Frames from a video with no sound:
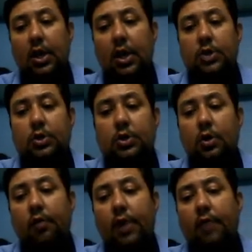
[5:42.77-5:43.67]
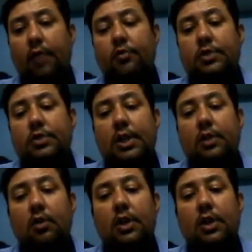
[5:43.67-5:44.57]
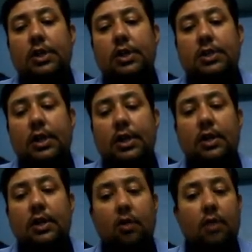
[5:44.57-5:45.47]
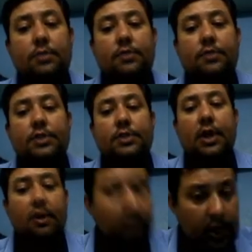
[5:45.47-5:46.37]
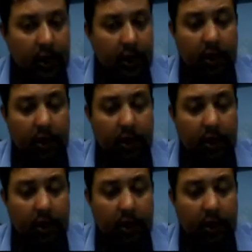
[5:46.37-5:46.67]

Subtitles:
So we have to select only certain columns which are needed,